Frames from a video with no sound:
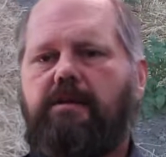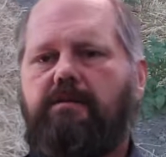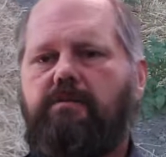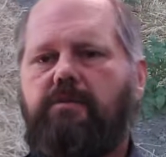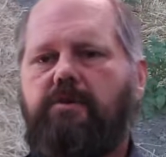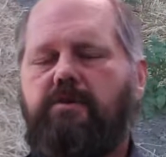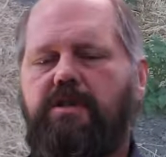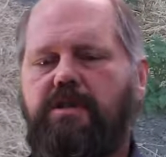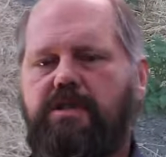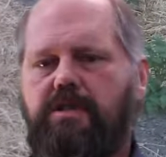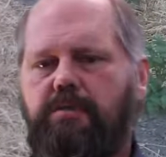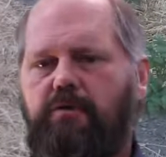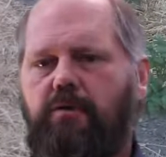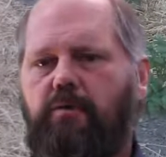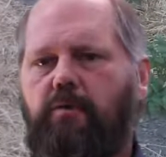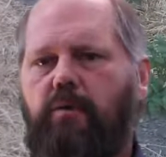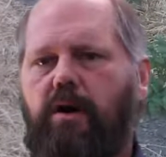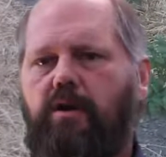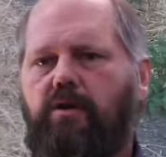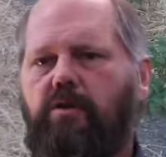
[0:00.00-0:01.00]
municipal
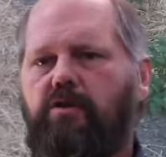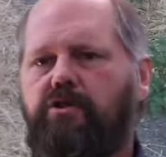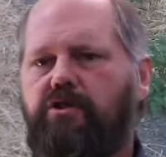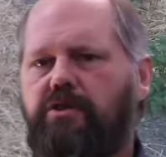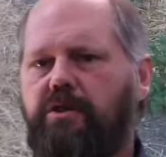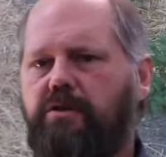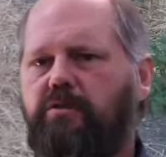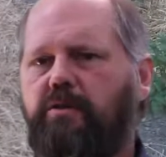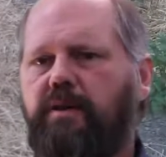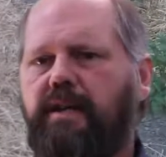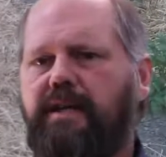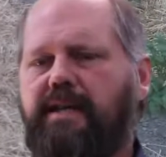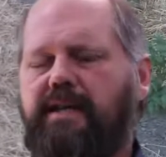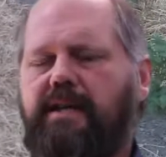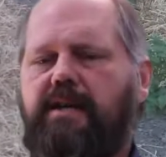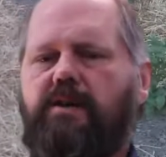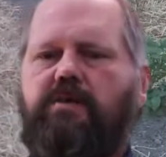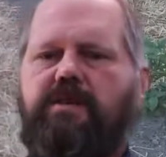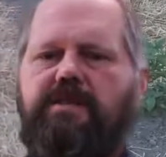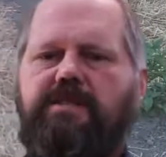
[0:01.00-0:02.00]
water generally
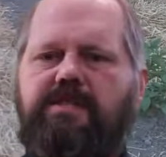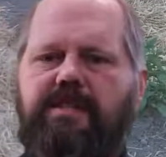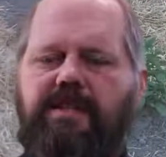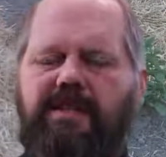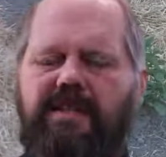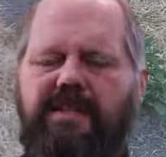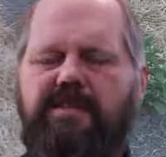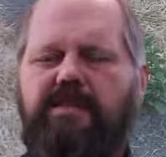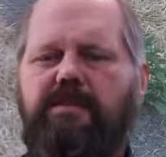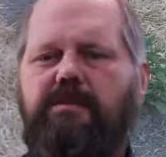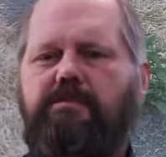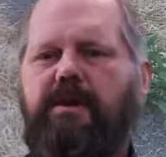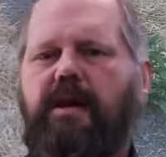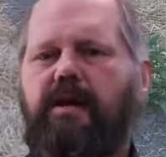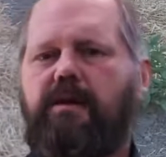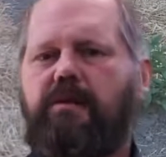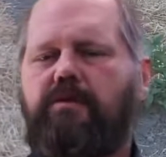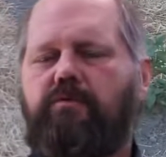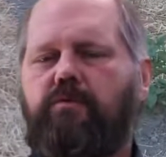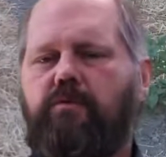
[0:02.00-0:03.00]
carries the least
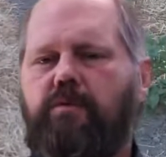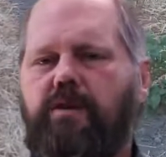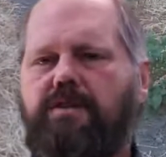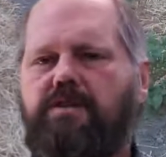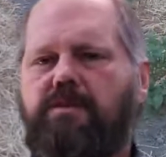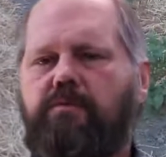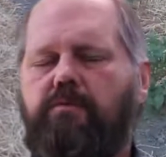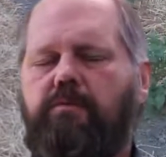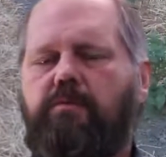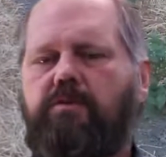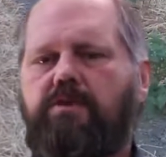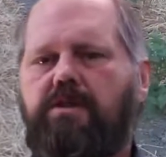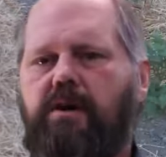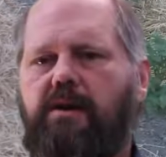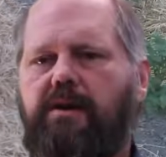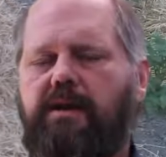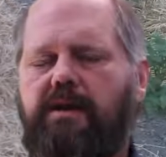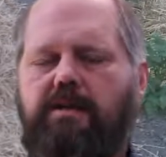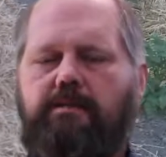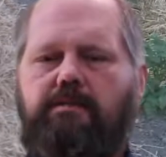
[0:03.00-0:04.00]
amount of risk when we're
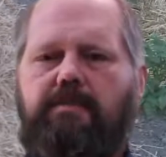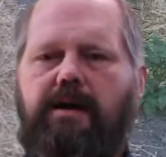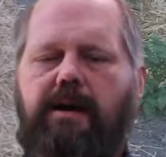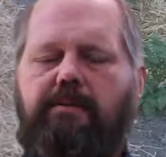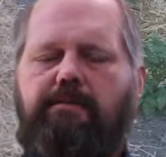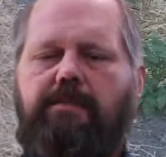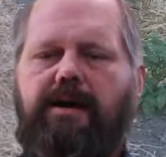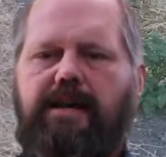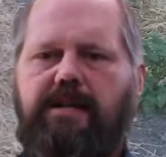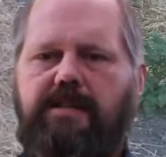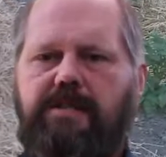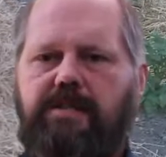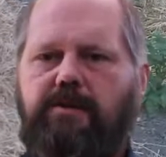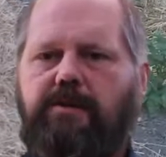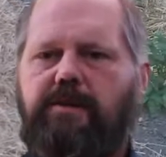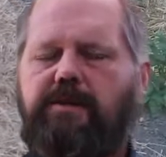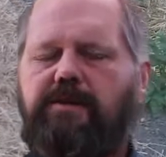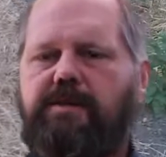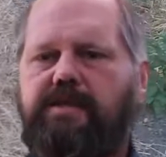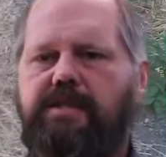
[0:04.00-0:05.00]
talking about
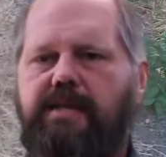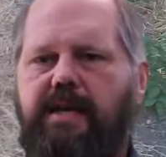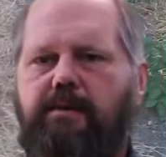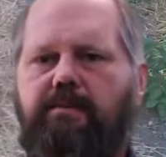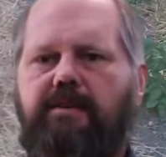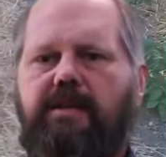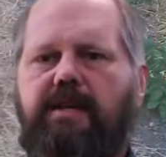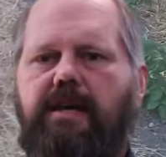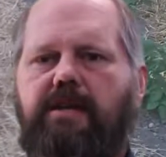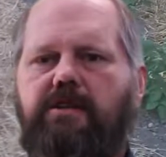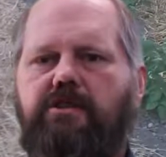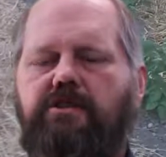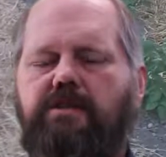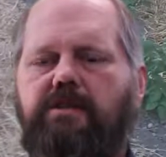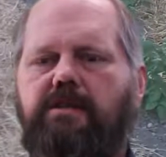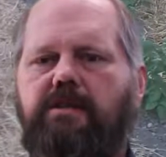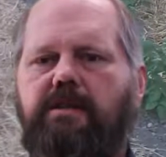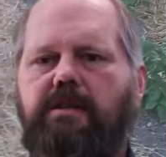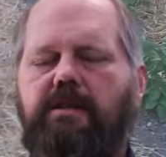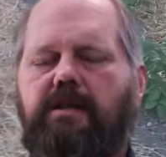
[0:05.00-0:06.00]
bacterial
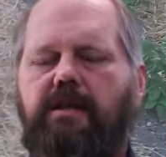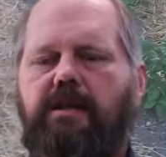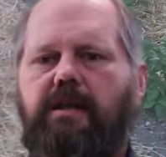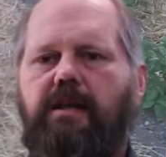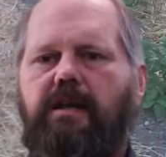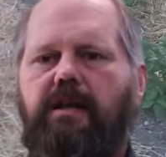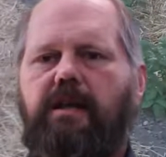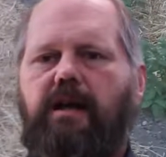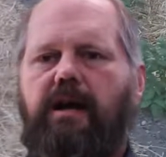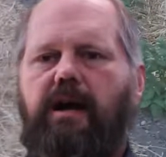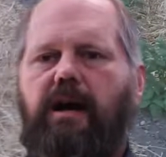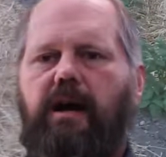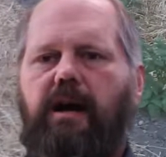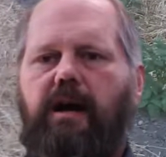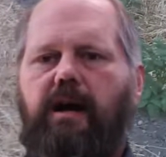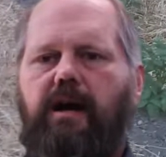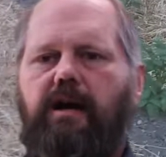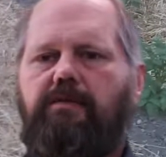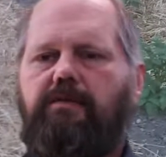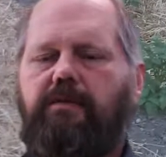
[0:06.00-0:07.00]
contamination,
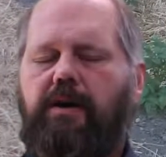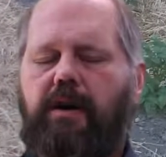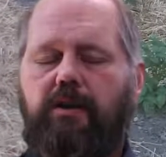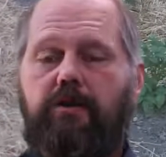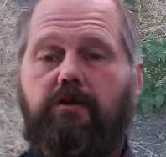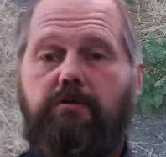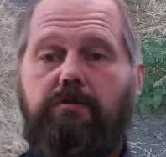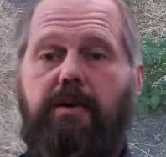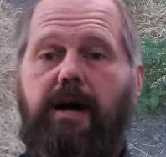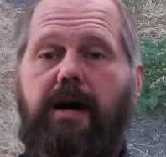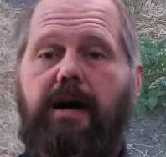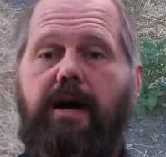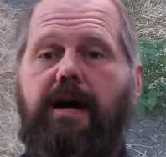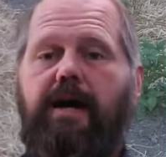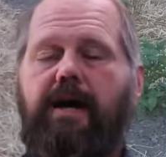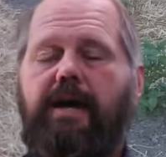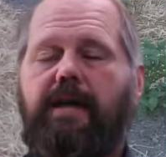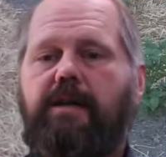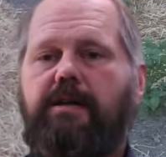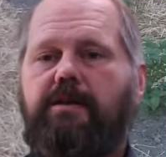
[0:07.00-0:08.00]
followed
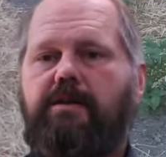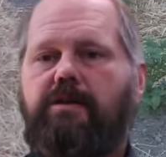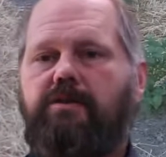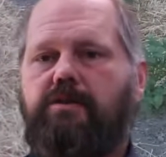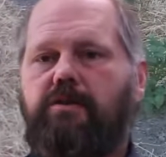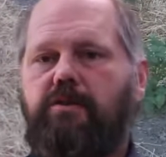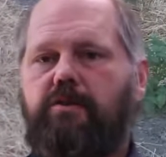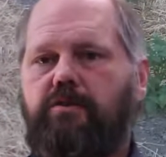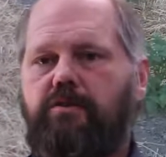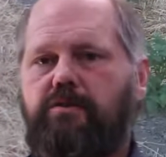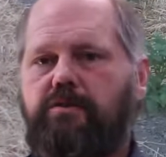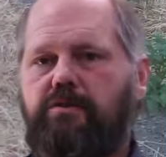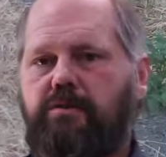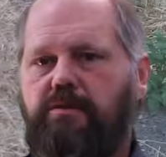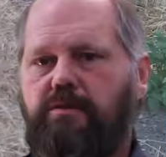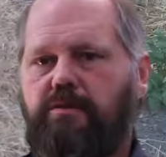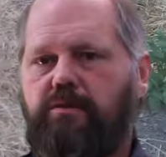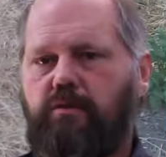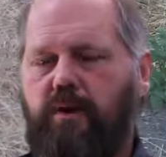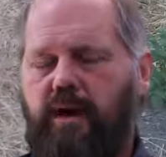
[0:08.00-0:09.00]
by
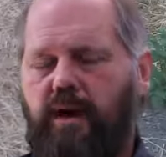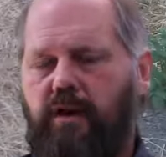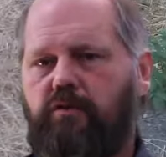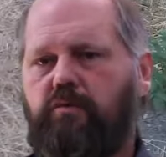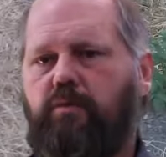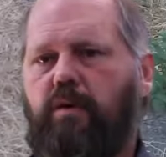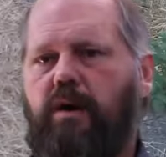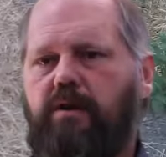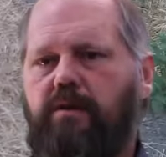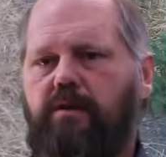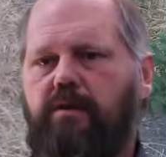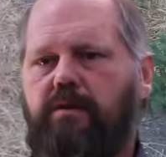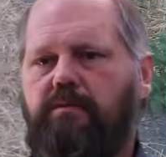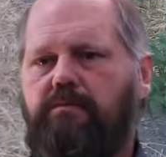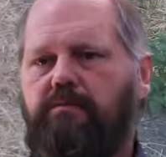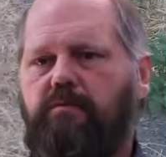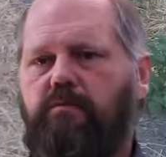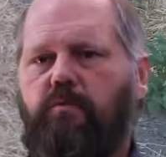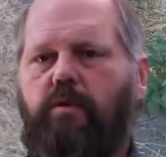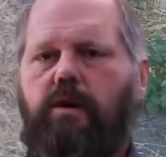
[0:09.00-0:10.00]
groundwater,
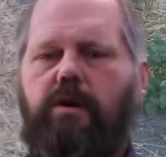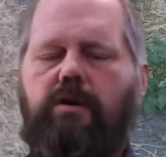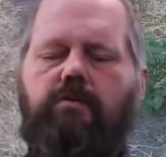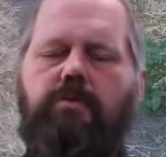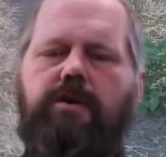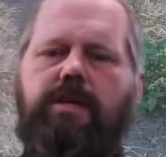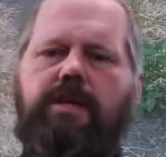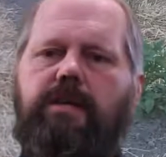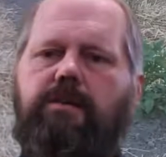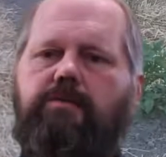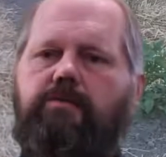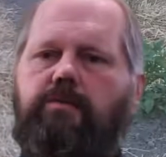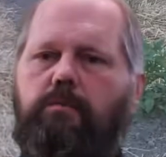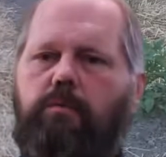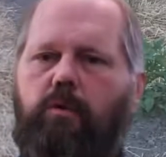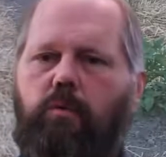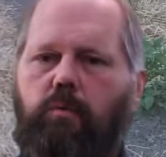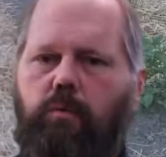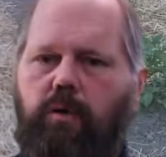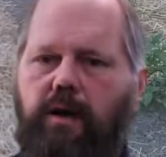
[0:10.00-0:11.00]
water we get from
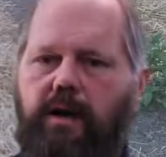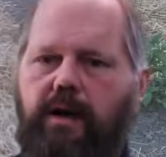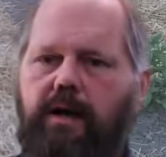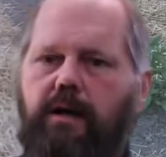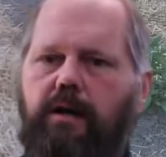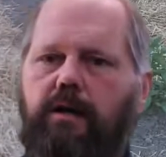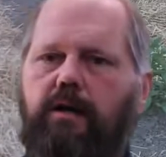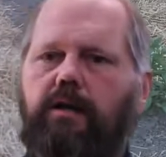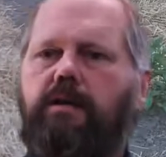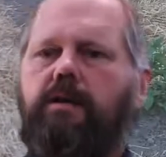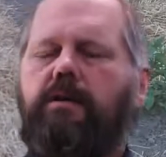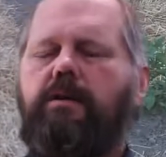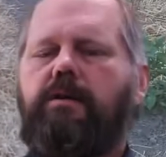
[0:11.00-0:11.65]
a well